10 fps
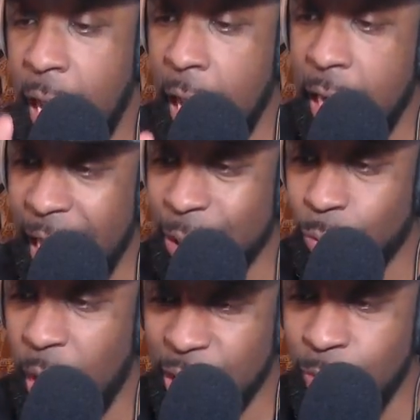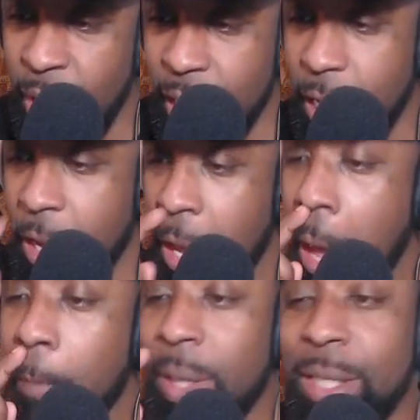at last WrestleMania,
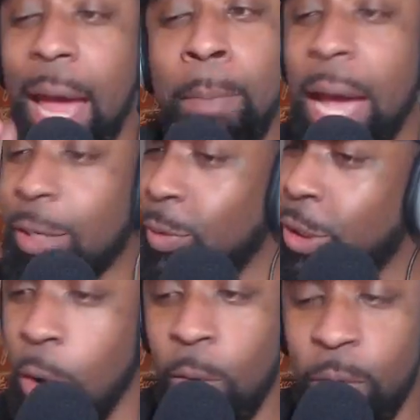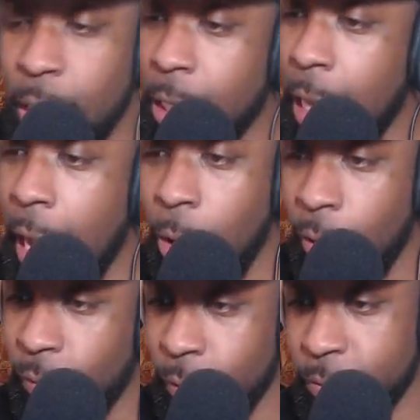but that match was so fucking god
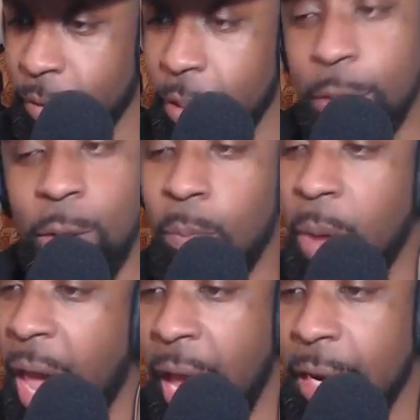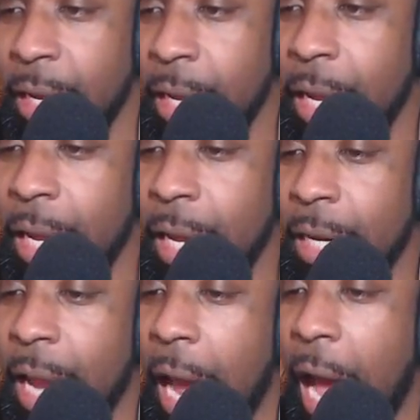awful. It was so bad
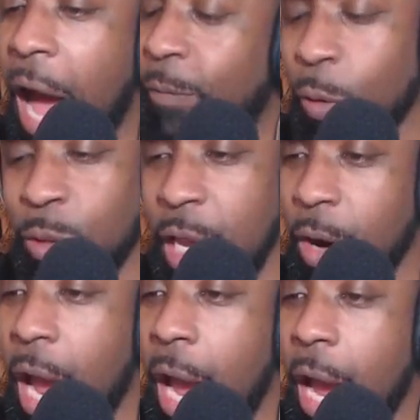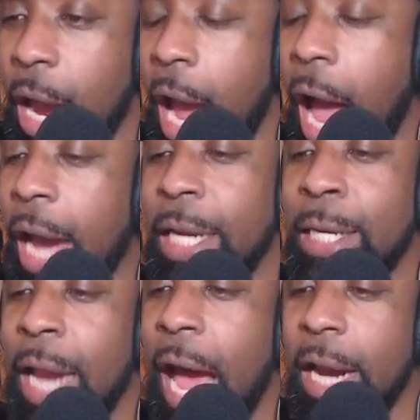that I feel Taker. I could
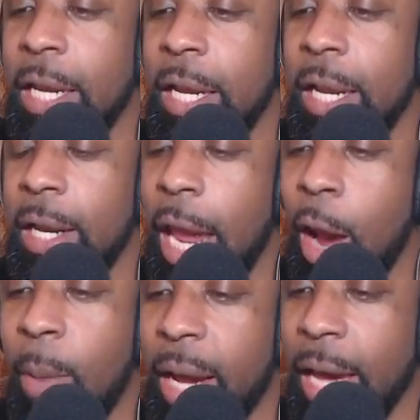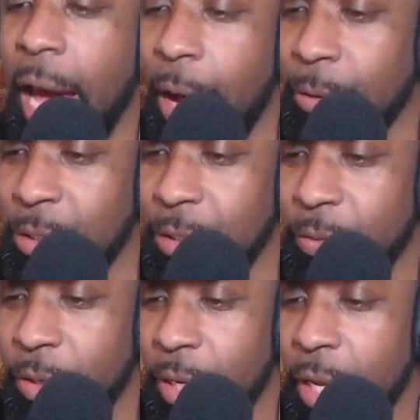not lay on my couch
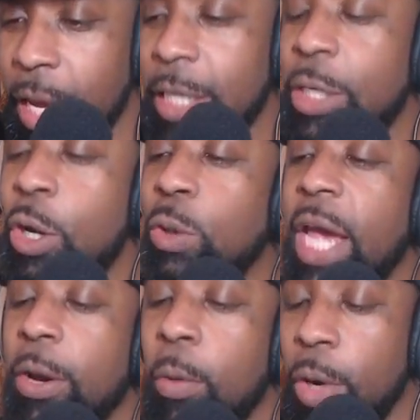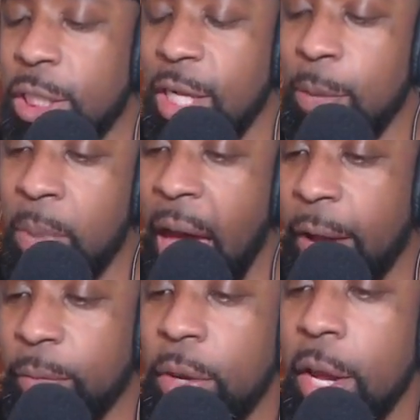because Taker want to sit
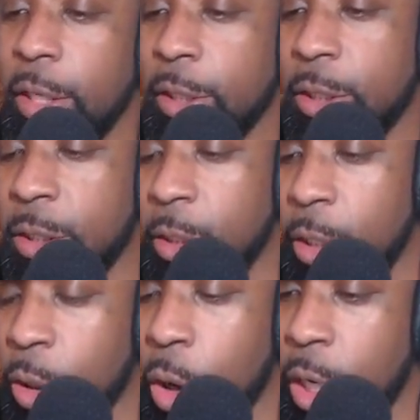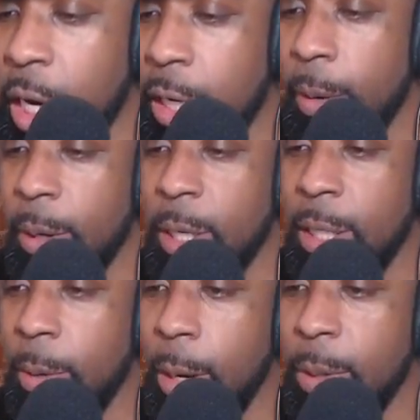back, go to the
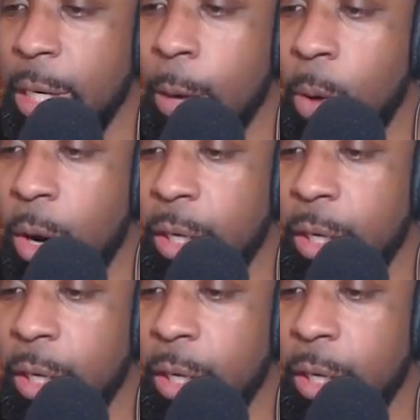WWE Network.